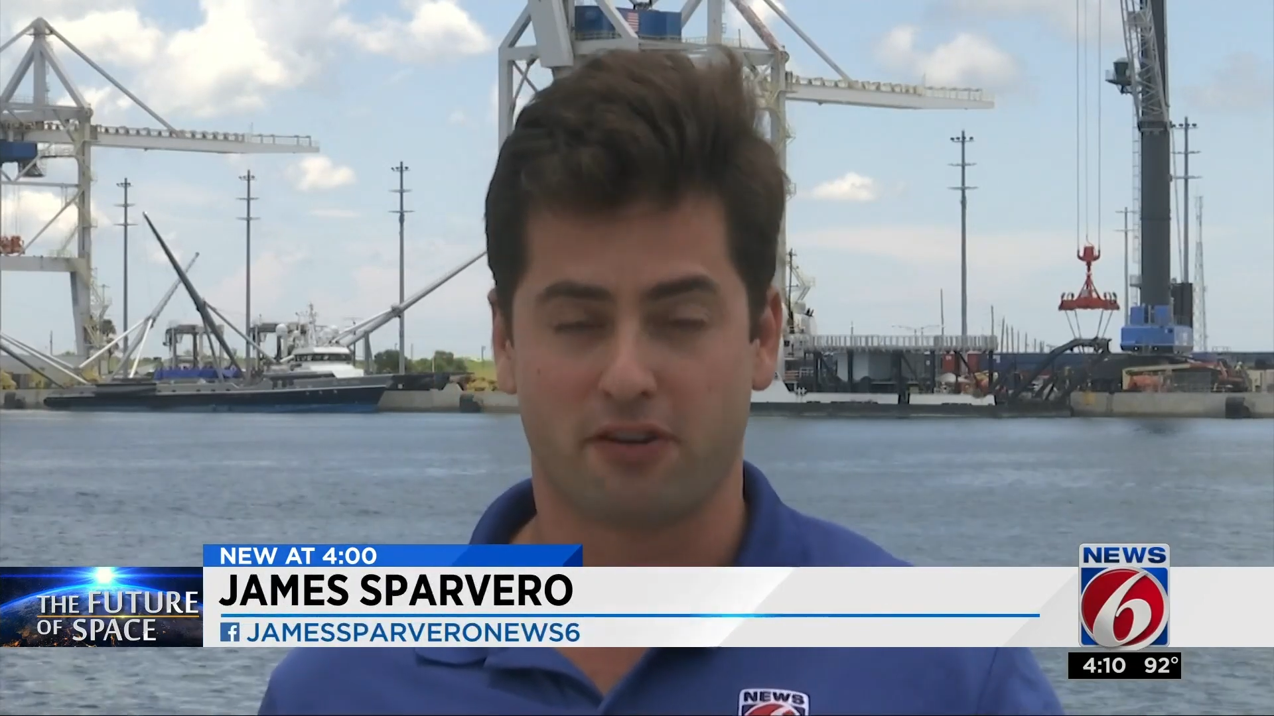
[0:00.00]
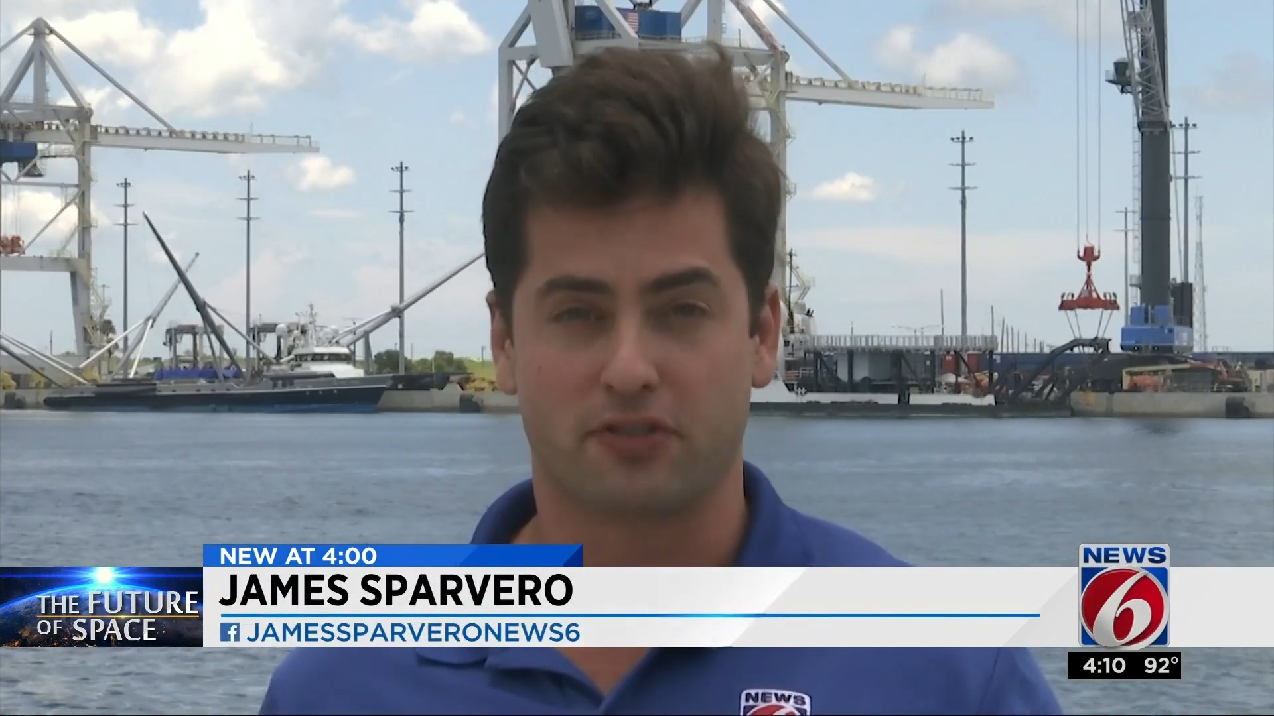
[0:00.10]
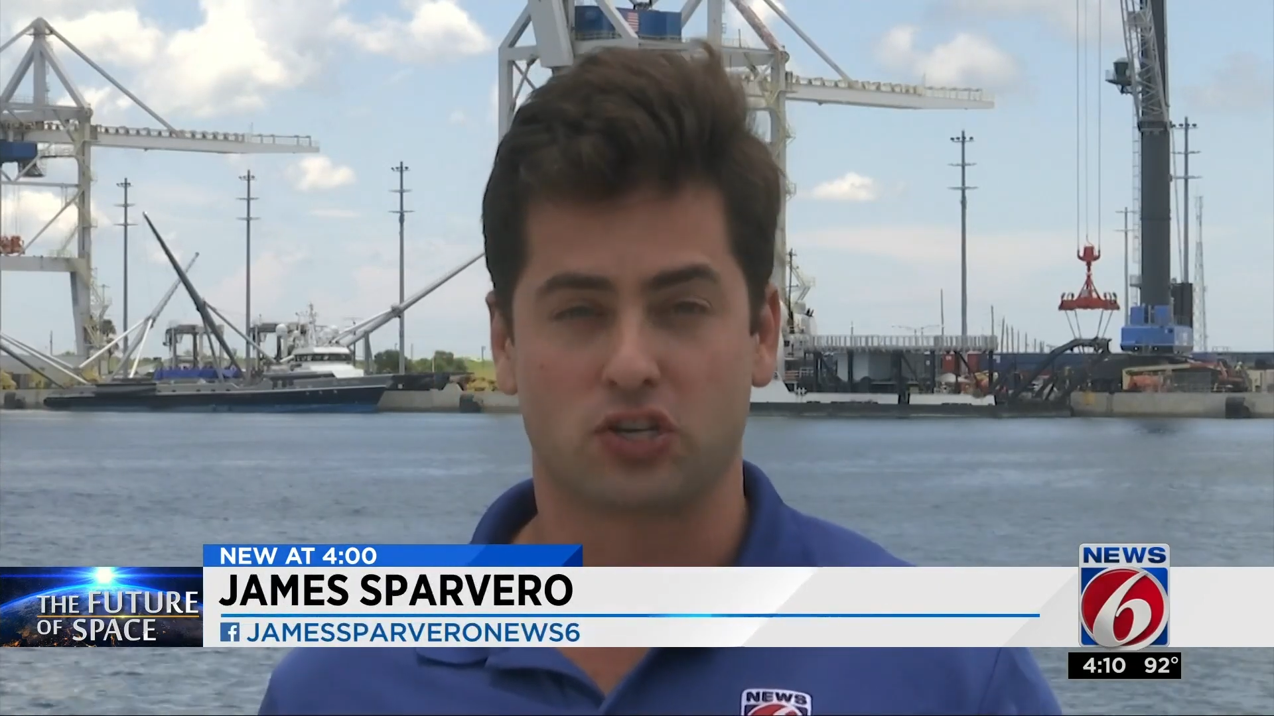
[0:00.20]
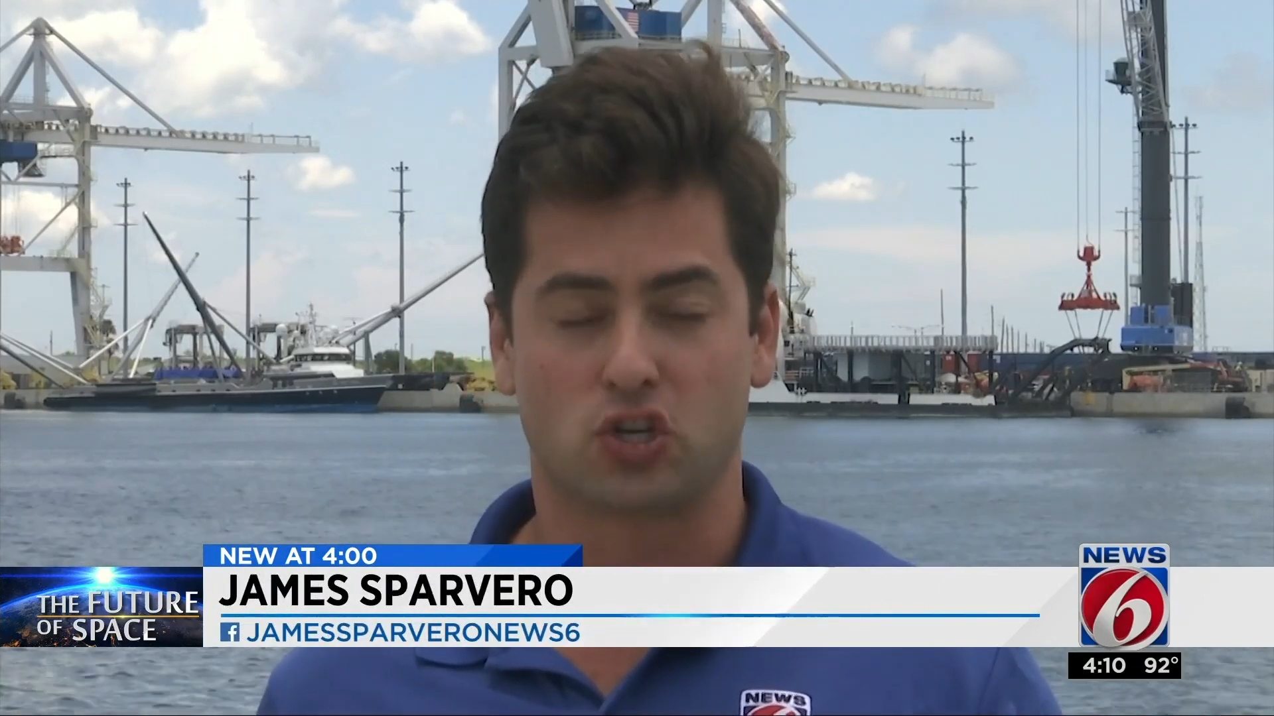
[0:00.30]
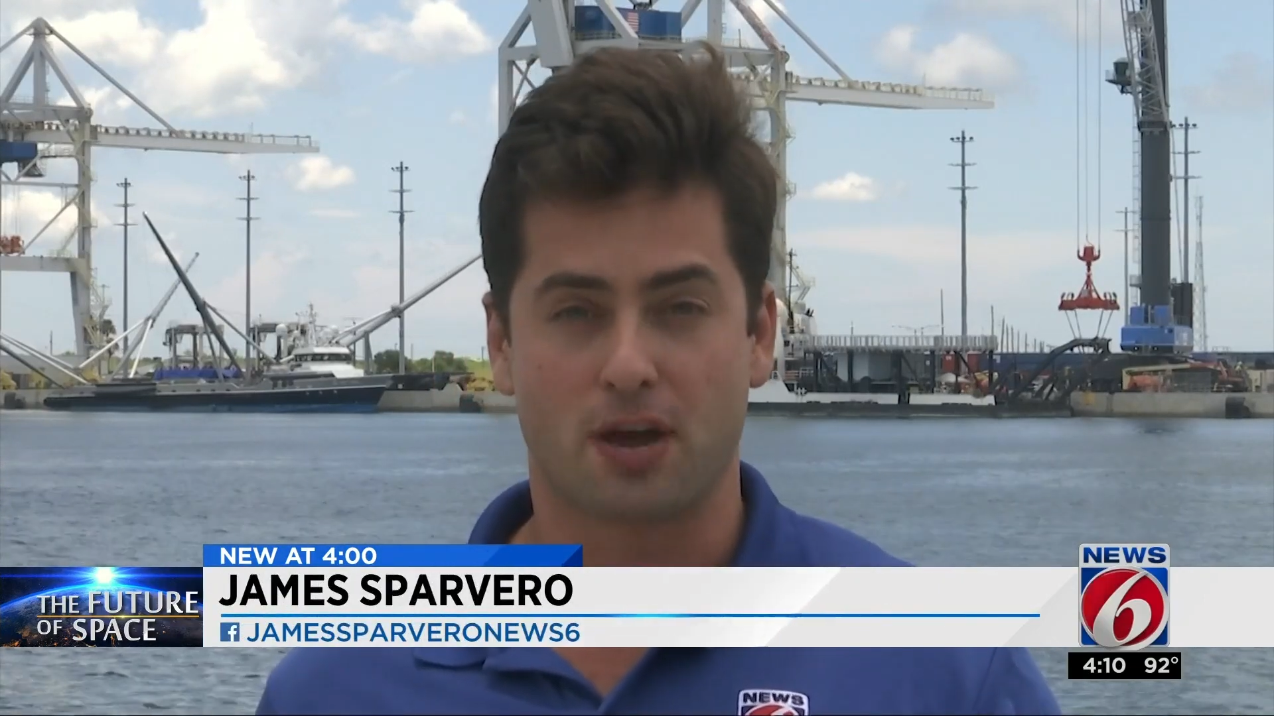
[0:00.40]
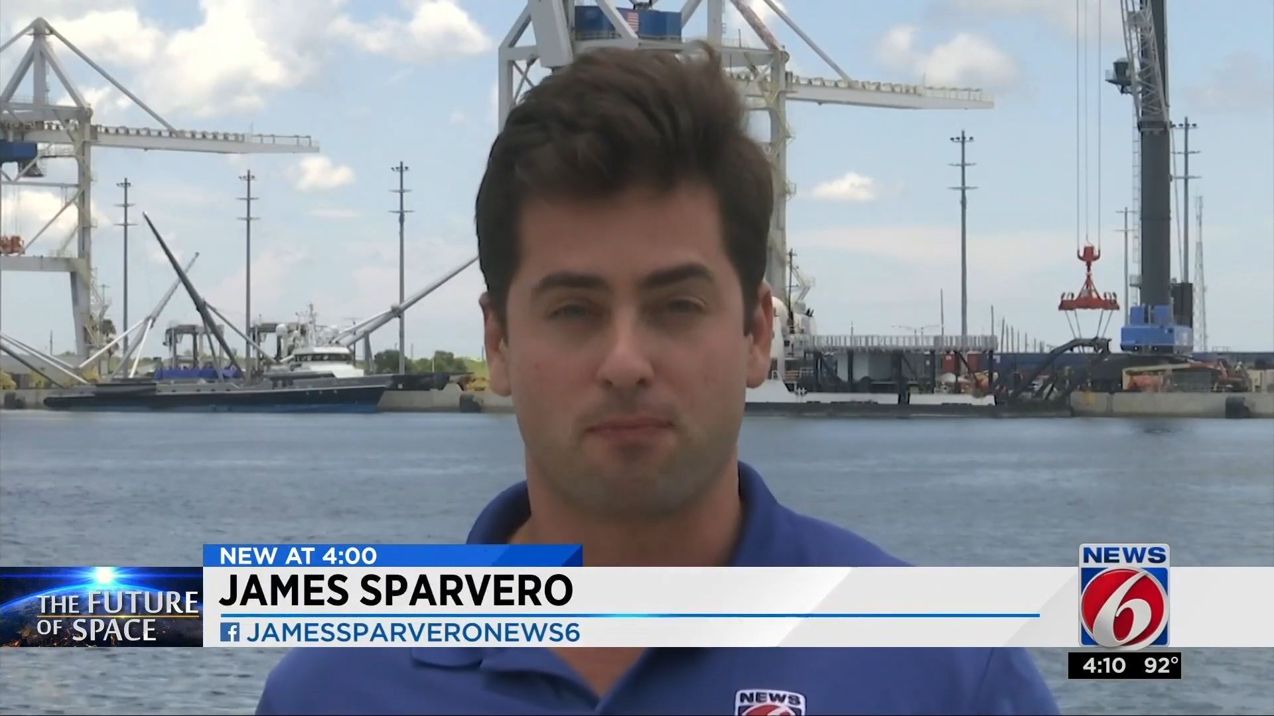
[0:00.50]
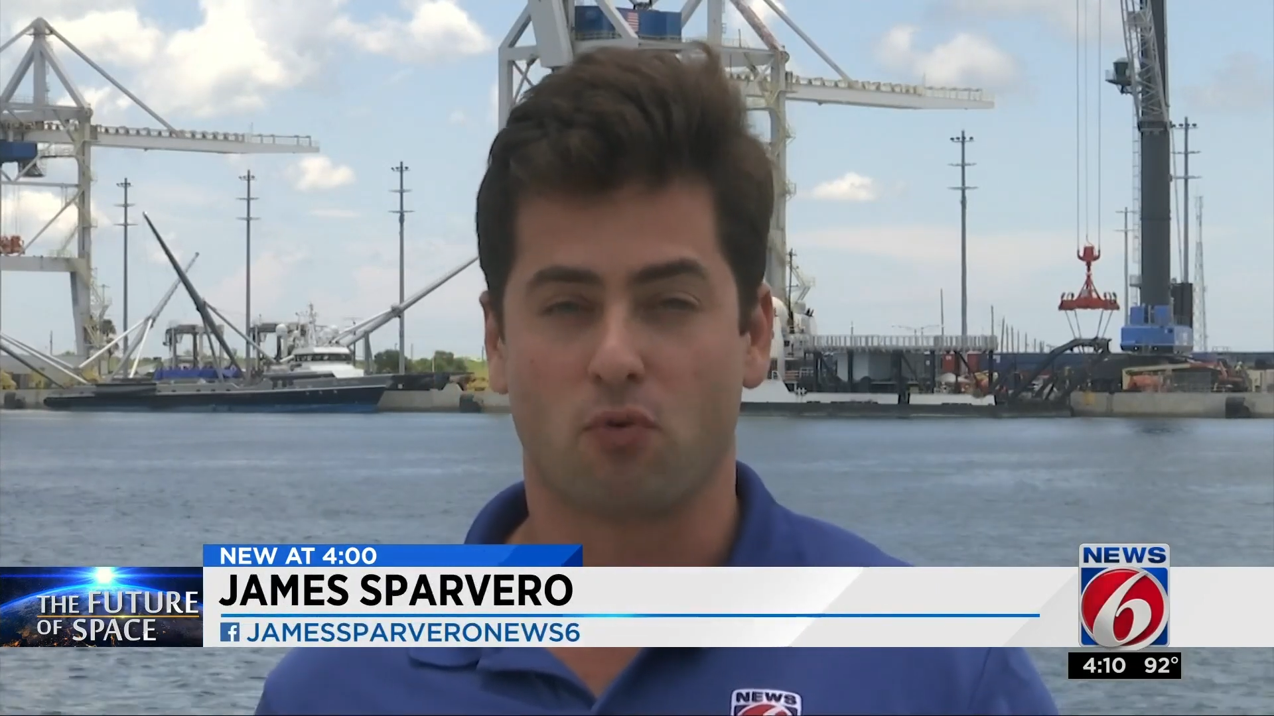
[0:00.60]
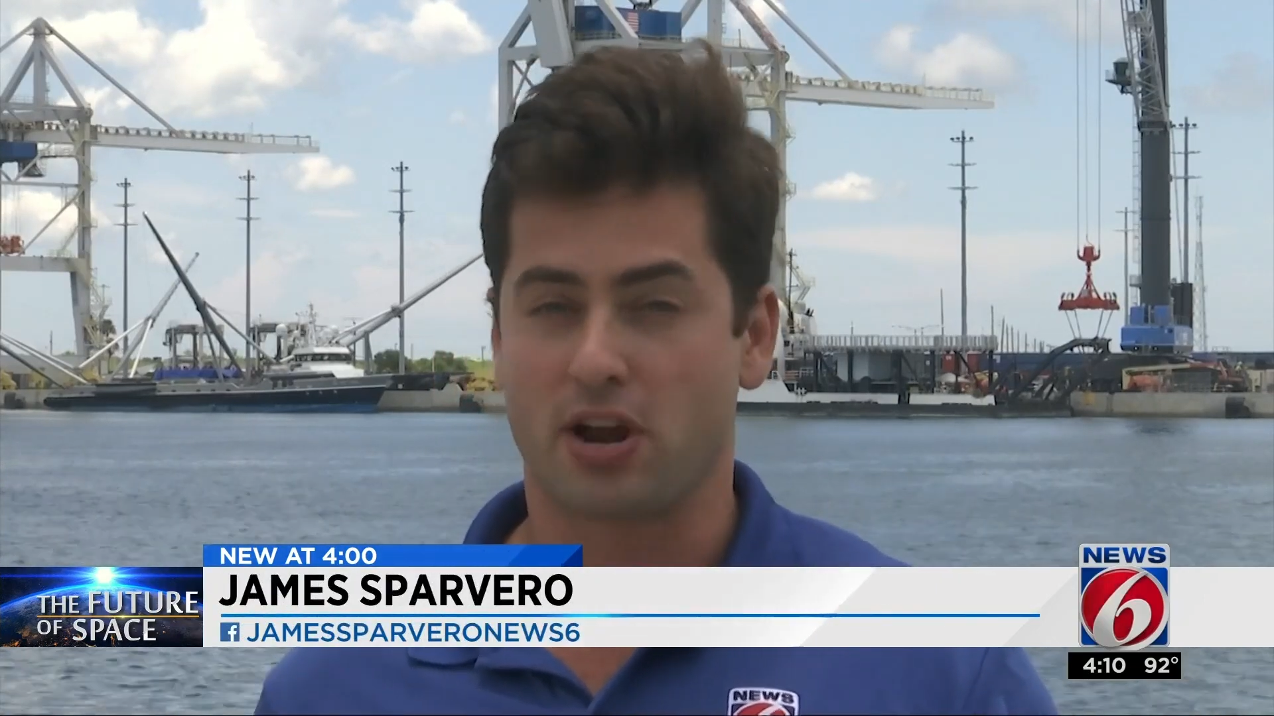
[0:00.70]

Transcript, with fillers: of the ship